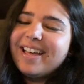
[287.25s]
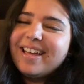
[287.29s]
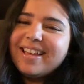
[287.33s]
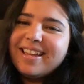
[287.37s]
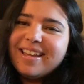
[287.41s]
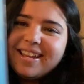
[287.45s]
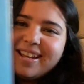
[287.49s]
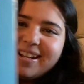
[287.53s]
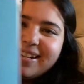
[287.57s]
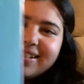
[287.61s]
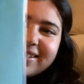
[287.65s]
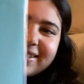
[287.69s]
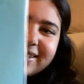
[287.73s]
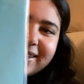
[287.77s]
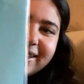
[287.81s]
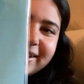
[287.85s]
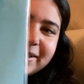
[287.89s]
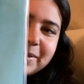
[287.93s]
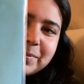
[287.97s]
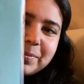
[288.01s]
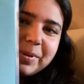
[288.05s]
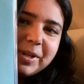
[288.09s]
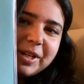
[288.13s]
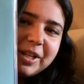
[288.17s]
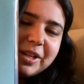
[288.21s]
It's a
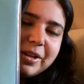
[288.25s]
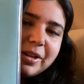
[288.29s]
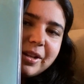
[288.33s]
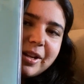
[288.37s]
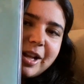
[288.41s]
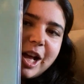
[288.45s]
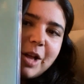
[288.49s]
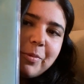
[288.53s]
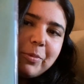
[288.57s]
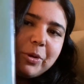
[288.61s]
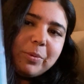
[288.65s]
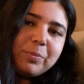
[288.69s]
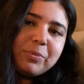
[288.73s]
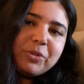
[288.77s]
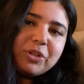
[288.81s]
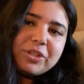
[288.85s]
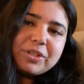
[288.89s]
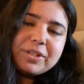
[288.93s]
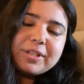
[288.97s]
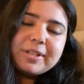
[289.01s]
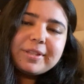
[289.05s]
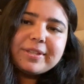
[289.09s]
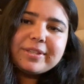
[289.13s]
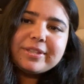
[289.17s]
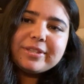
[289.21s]
pretty good album just
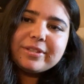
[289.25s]
to listen